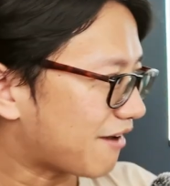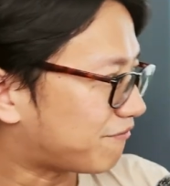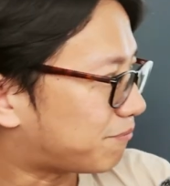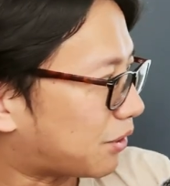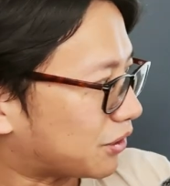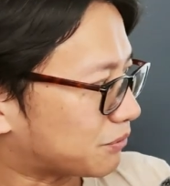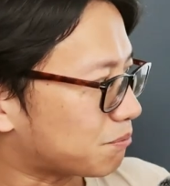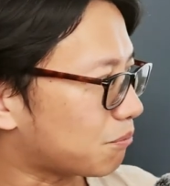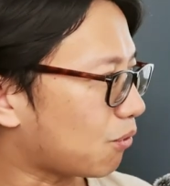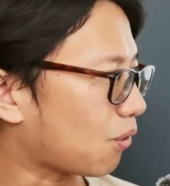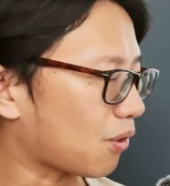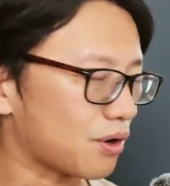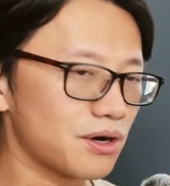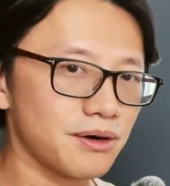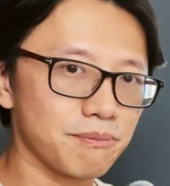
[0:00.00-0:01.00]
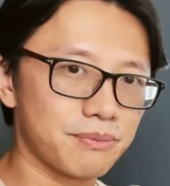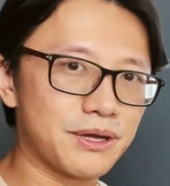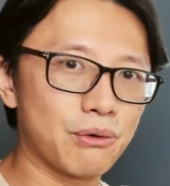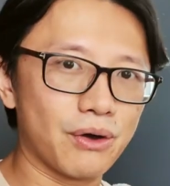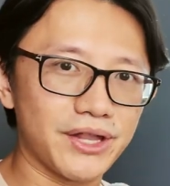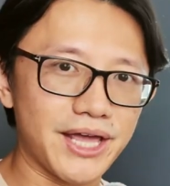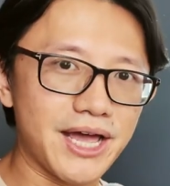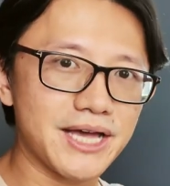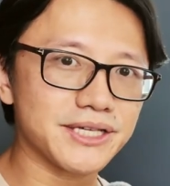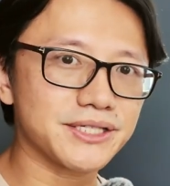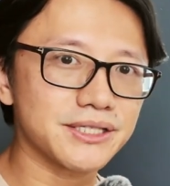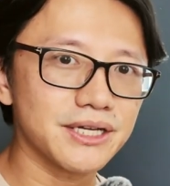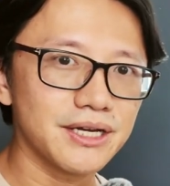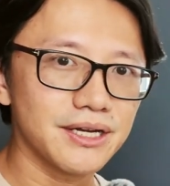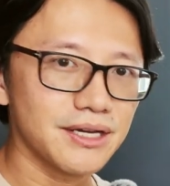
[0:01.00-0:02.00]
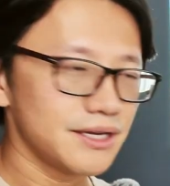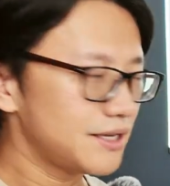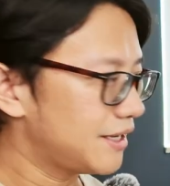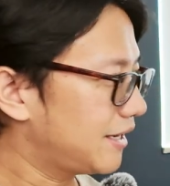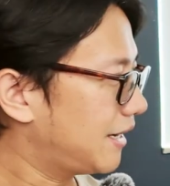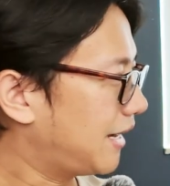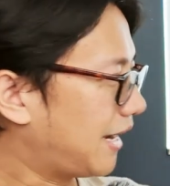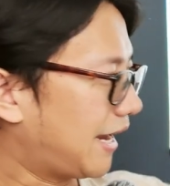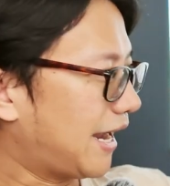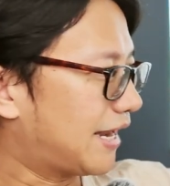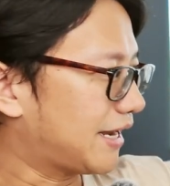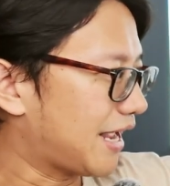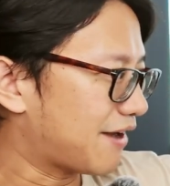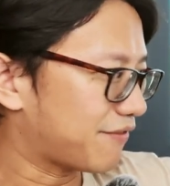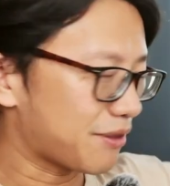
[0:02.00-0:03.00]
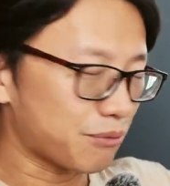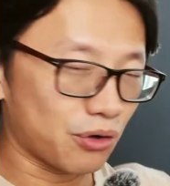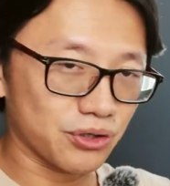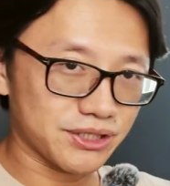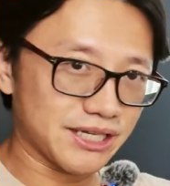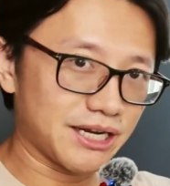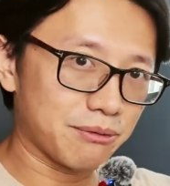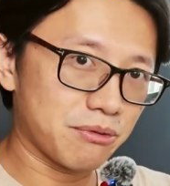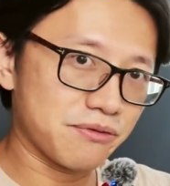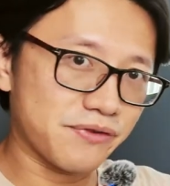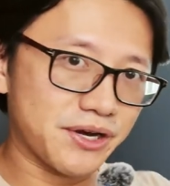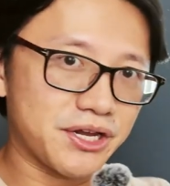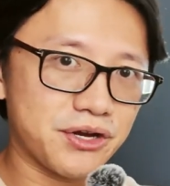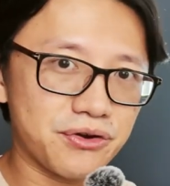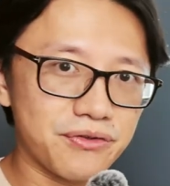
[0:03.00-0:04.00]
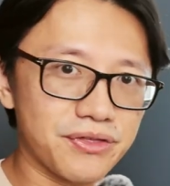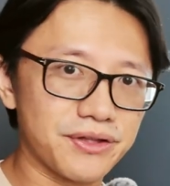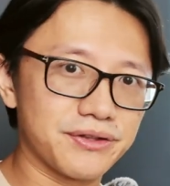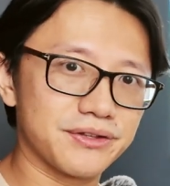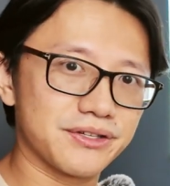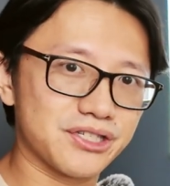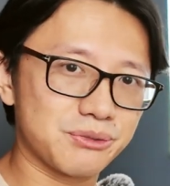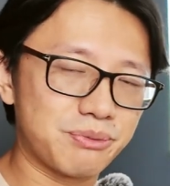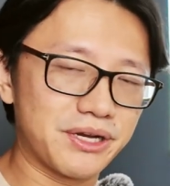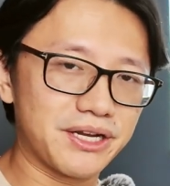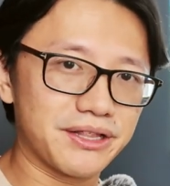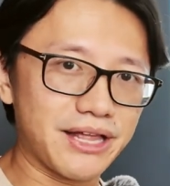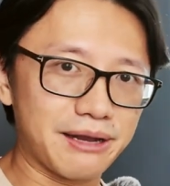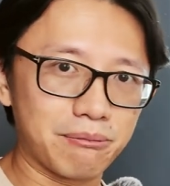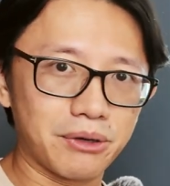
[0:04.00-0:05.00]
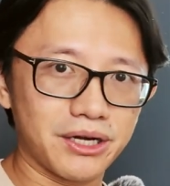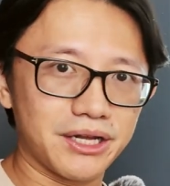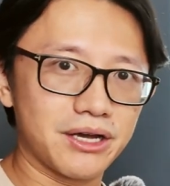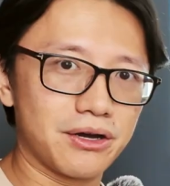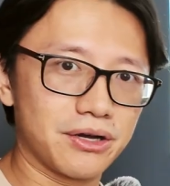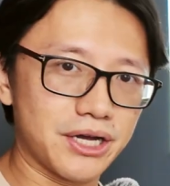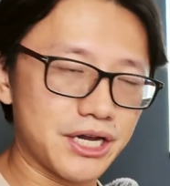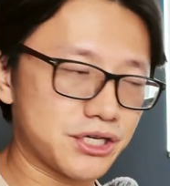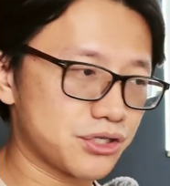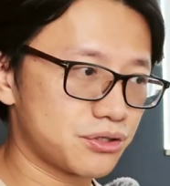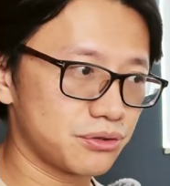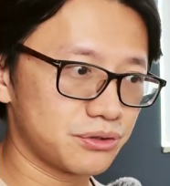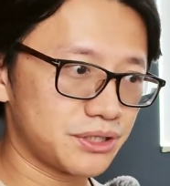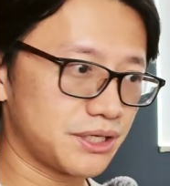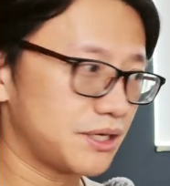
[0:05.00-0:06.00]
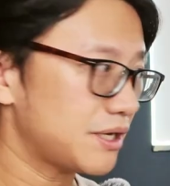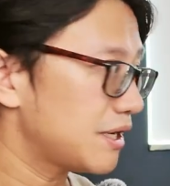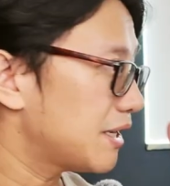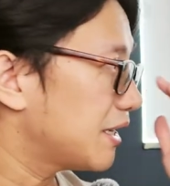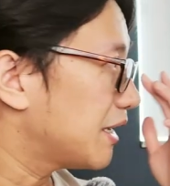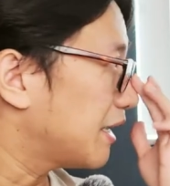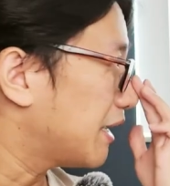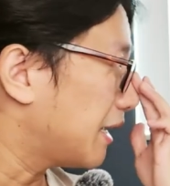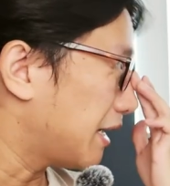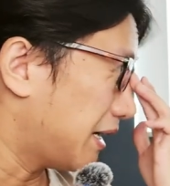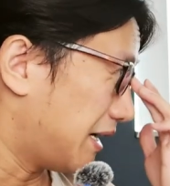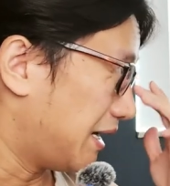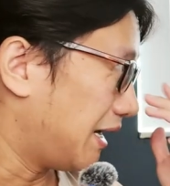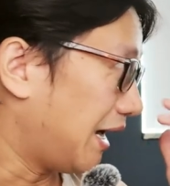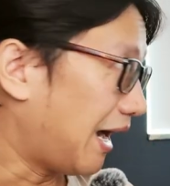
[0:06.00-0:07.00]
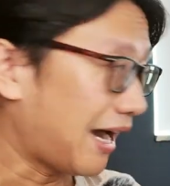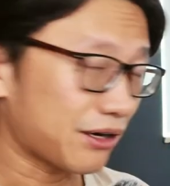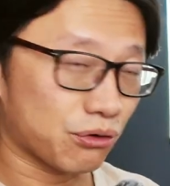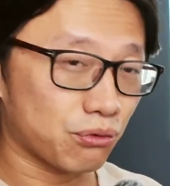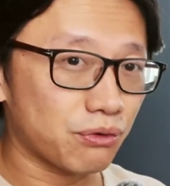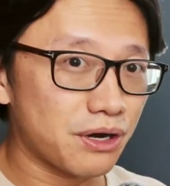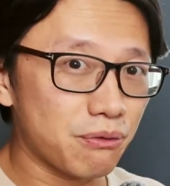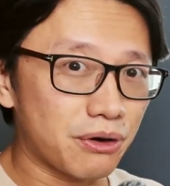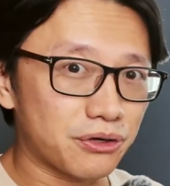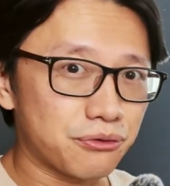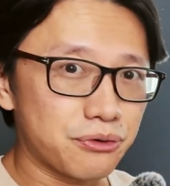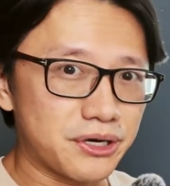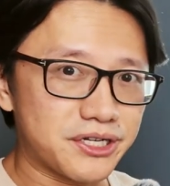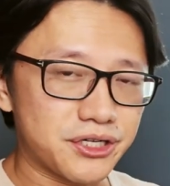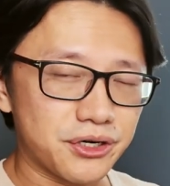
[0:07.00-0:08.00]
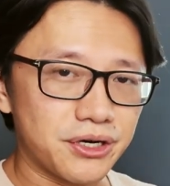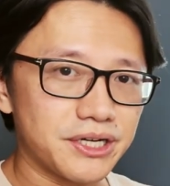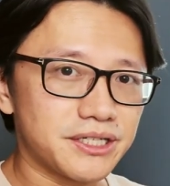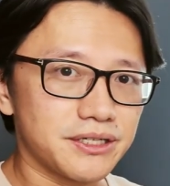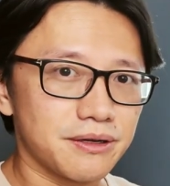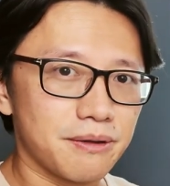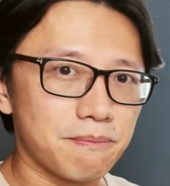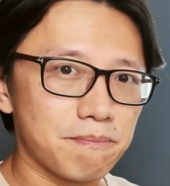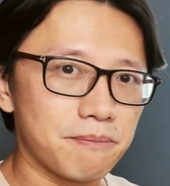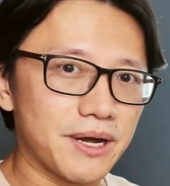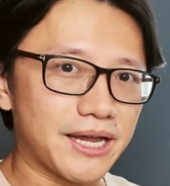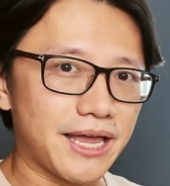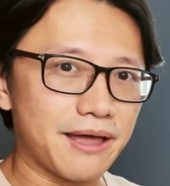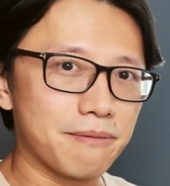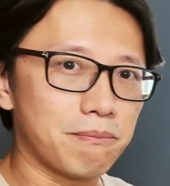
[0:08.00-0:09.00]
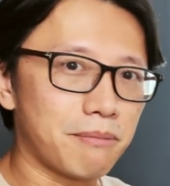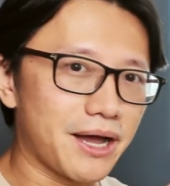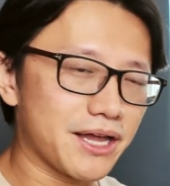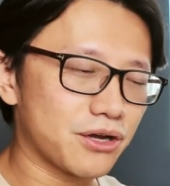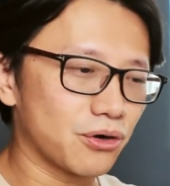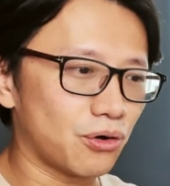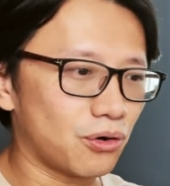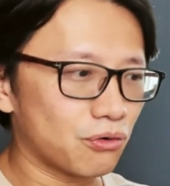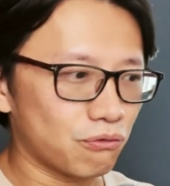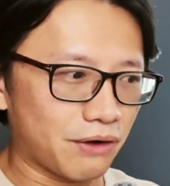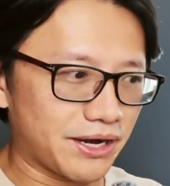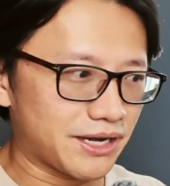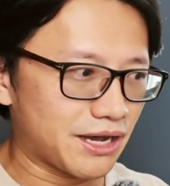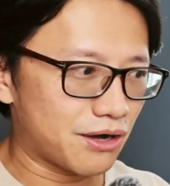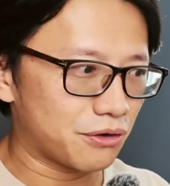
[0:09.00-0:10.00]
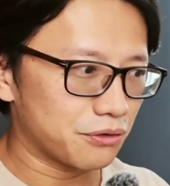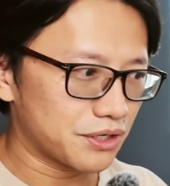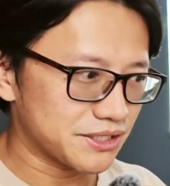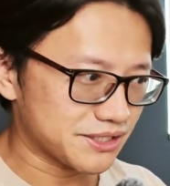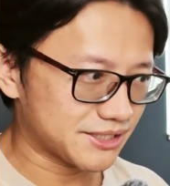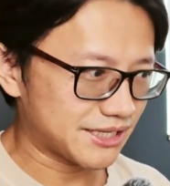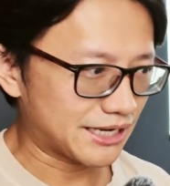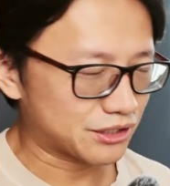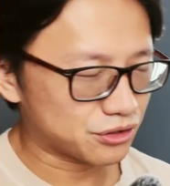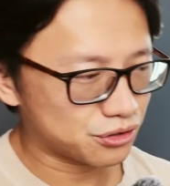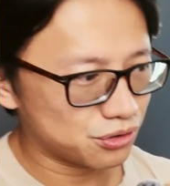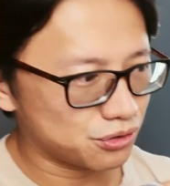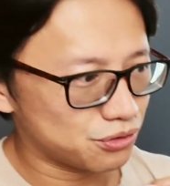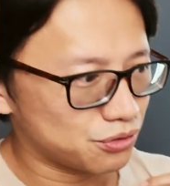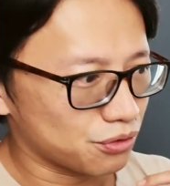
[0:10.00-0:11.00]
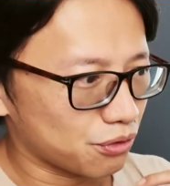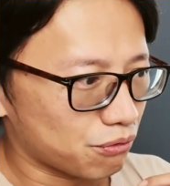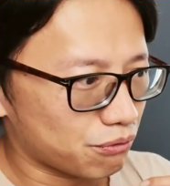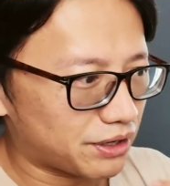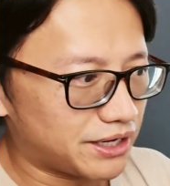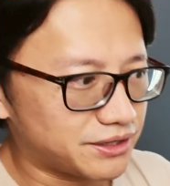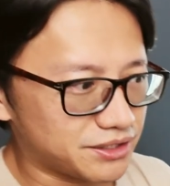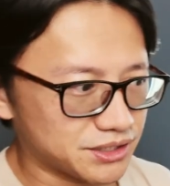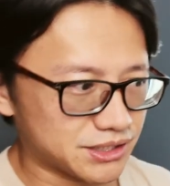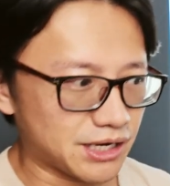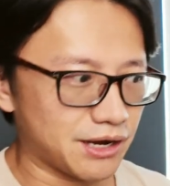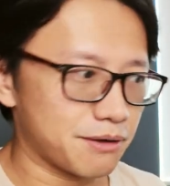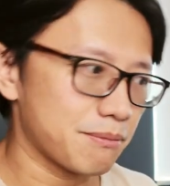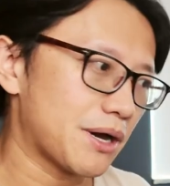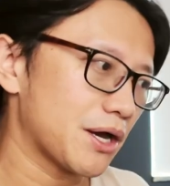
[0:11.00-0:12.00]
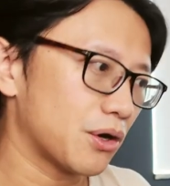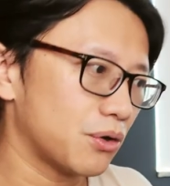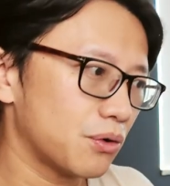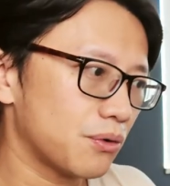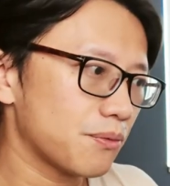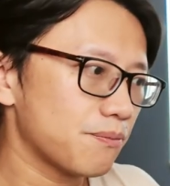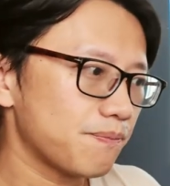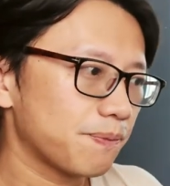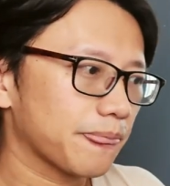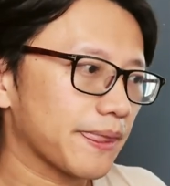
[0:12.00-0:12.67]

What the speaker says: have bought more P1S and have them all set up over here than spending that money on H2D. I don't really want to return it. Again, my goal right now is set to really design my own